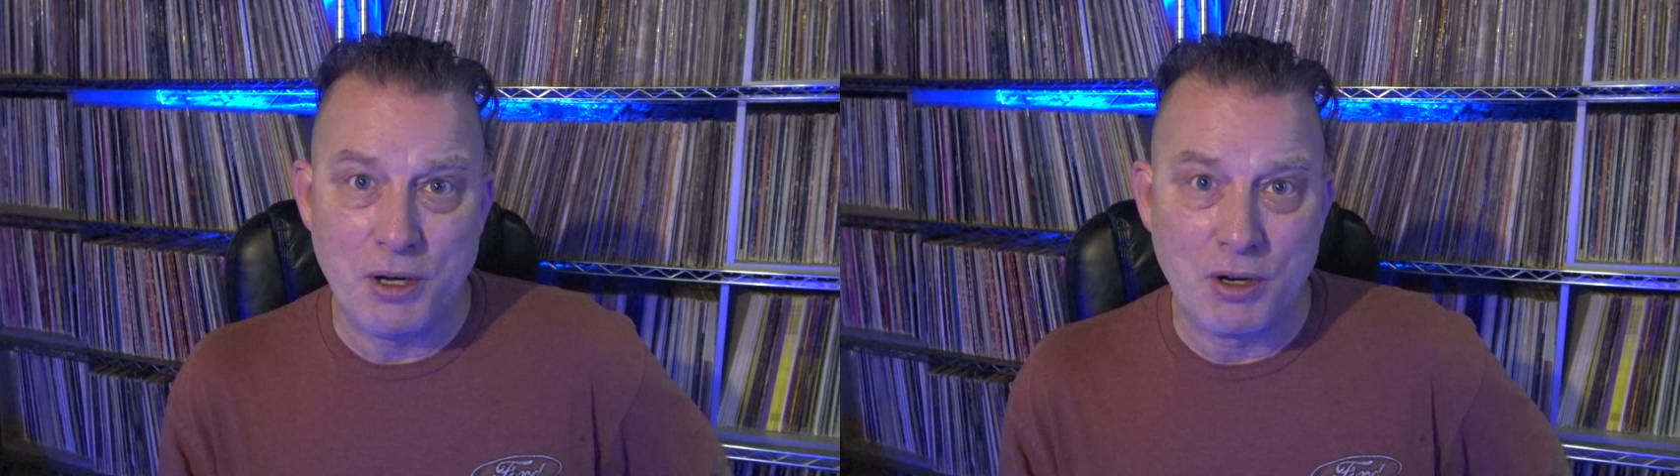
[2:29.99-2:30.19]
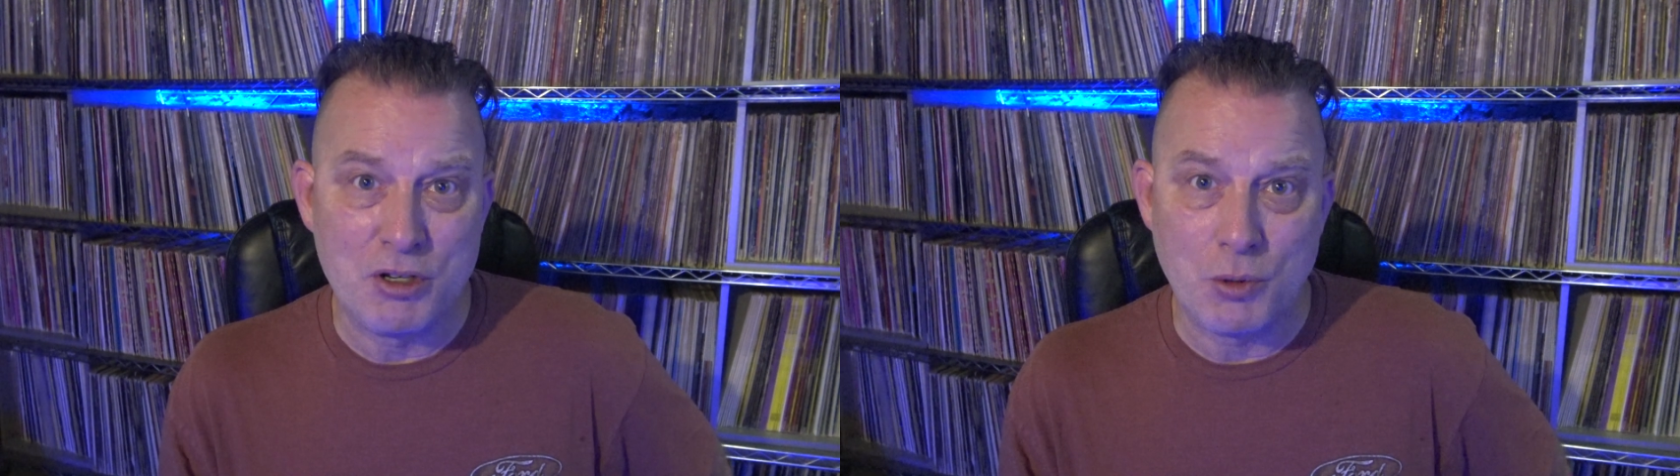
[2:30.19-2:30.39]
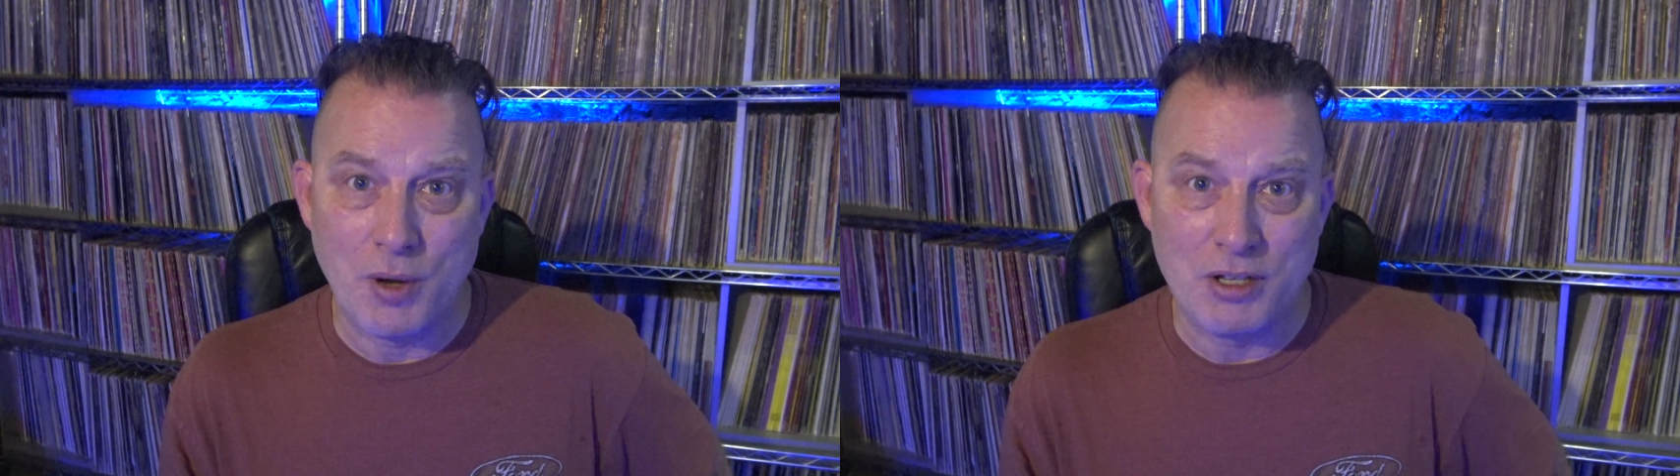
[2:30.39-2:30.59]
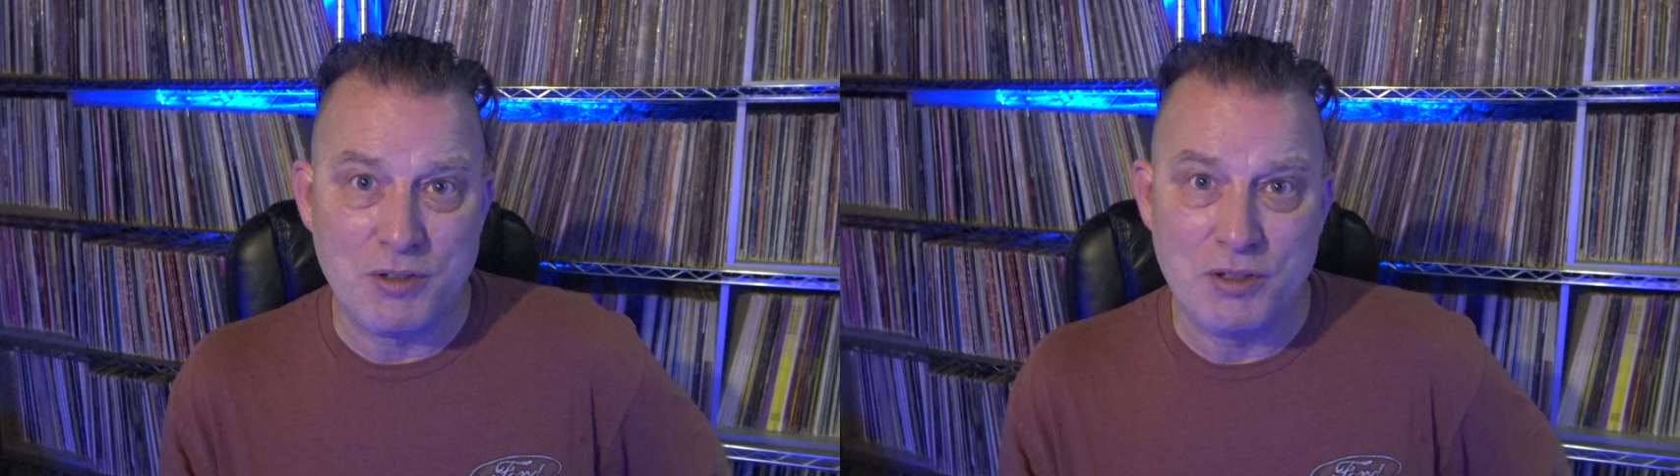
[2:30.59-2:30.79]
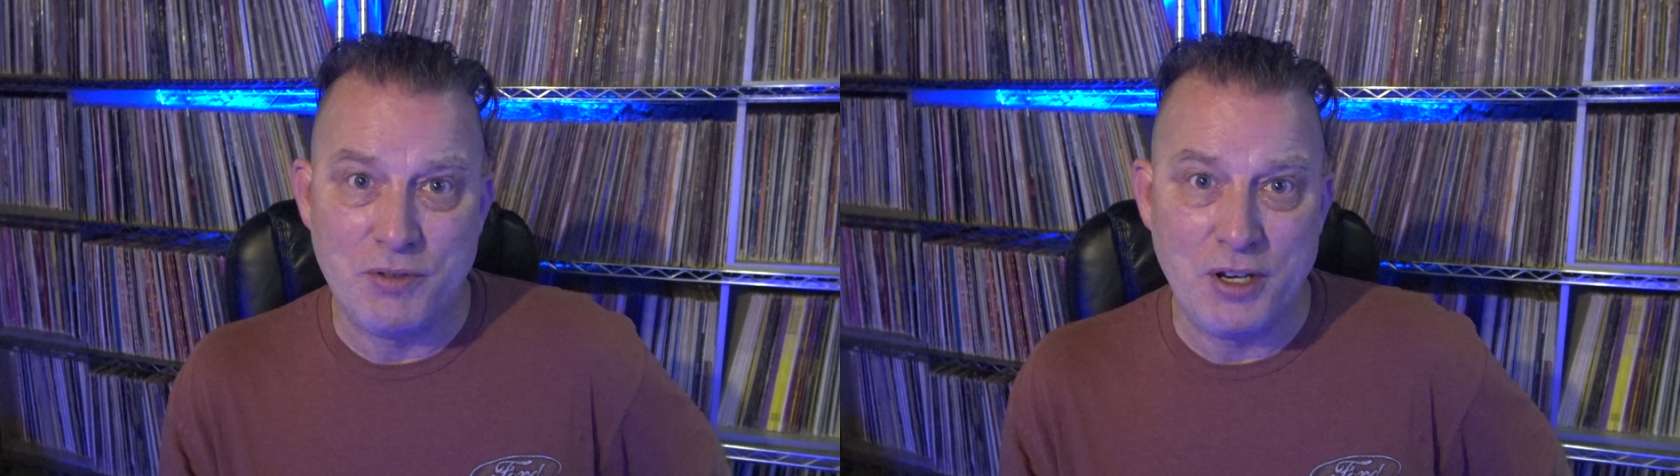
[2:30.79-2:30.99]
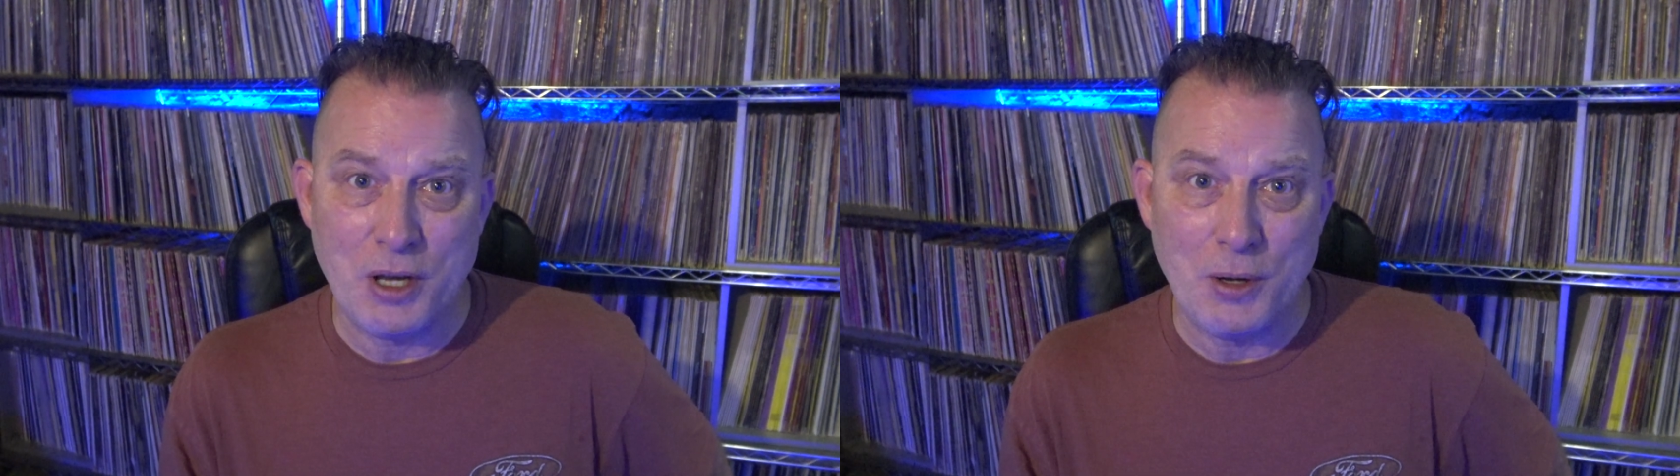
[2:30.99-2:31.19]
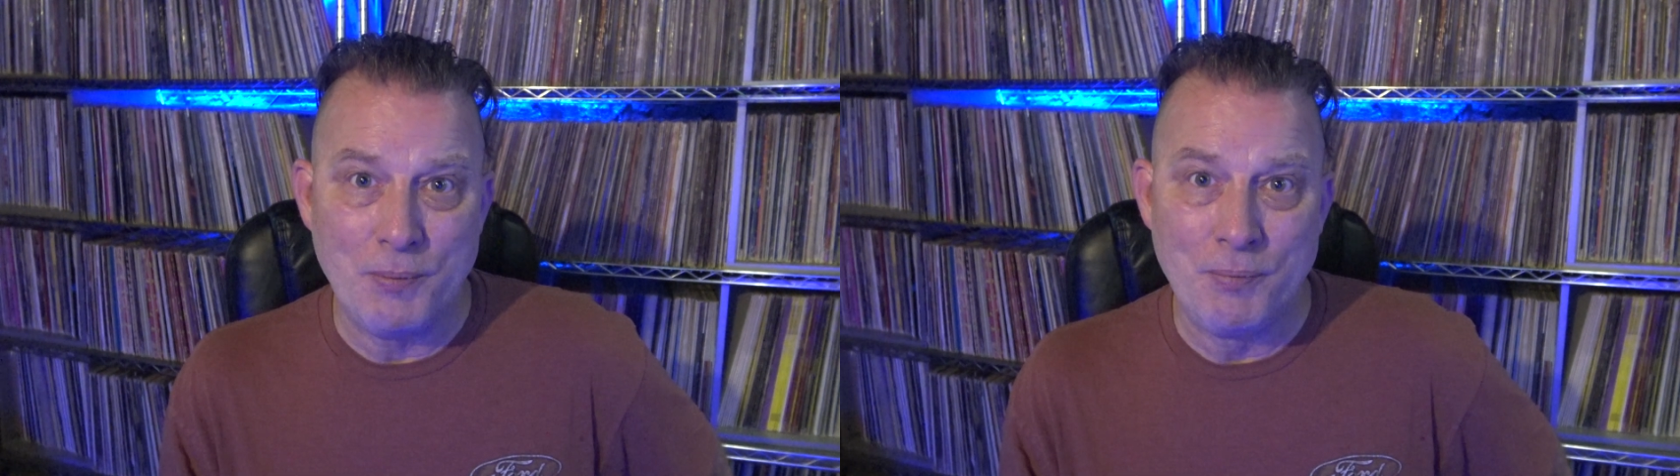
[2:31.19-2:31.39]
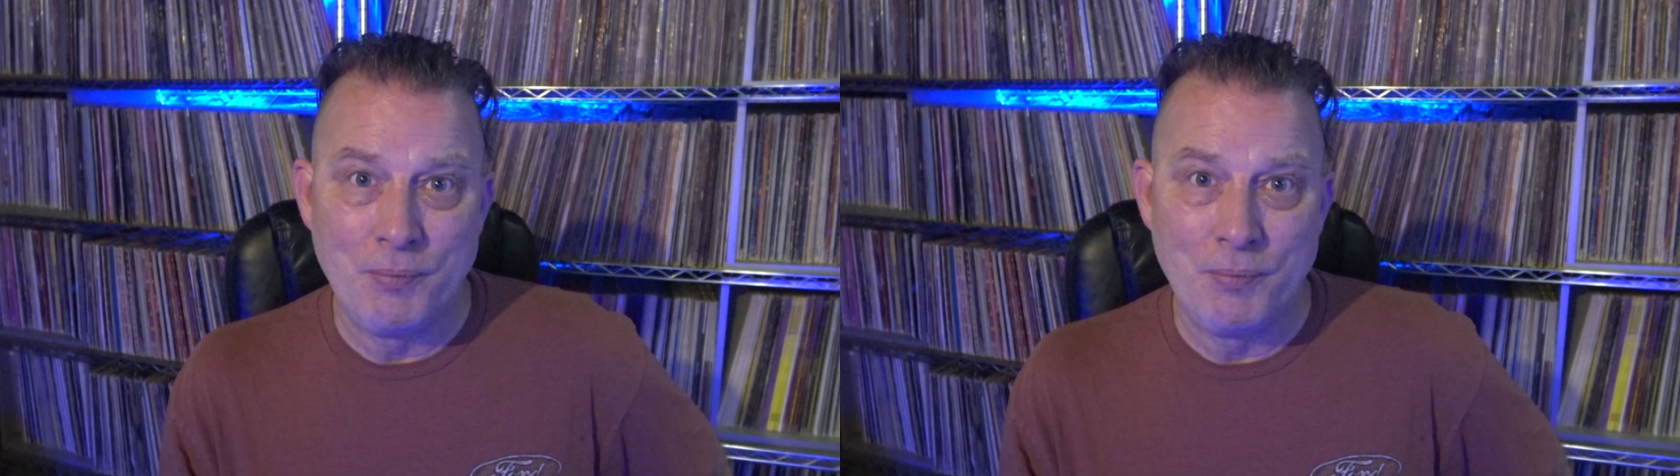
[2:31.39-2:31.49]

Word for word: here because you're watching this video.